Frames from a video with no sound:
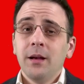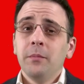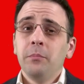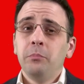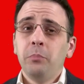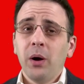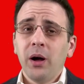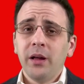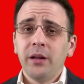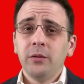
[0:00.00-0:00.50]

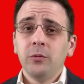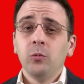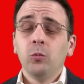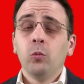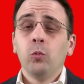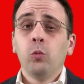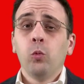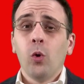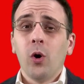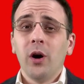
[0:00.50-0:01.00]
but
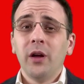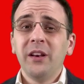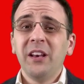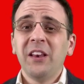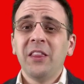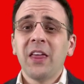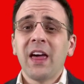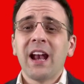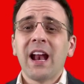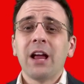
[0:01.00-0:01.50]
one
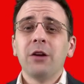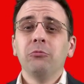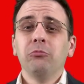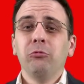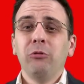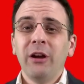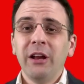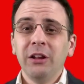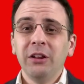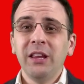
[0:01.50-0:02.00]
that I
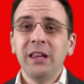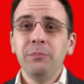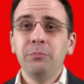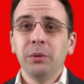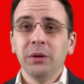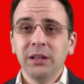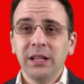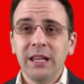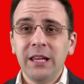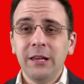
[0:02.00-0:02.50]
really
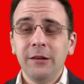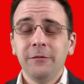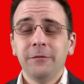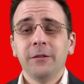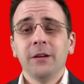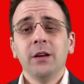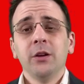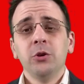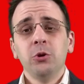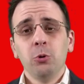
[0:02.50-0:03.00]
believe
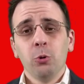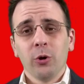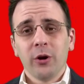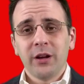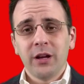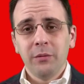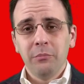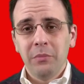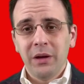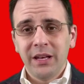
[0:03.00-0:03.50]
you are
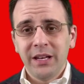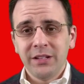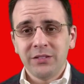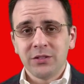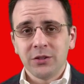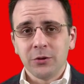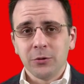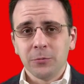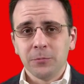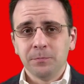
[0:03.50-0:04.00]
committed
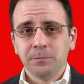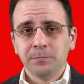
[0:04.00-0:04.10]
to.